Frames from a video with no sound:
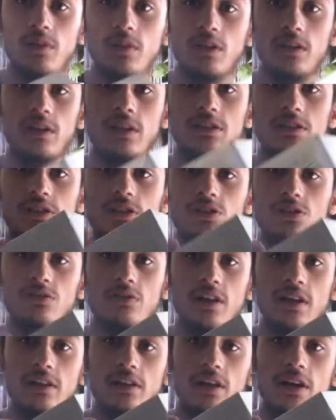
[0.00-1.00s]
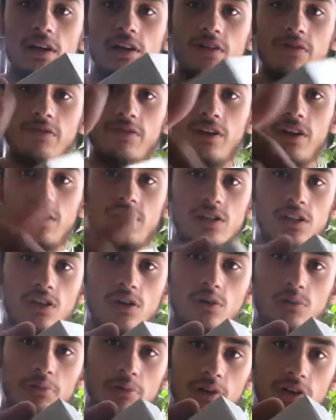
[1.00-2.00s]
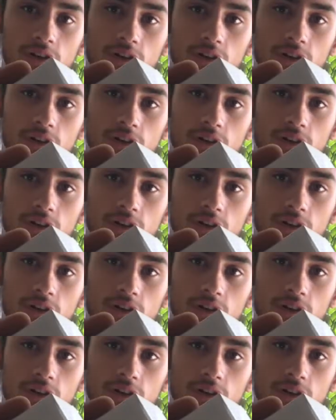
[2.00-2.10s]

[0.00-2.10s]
The seal right there. If you guys are gonna open your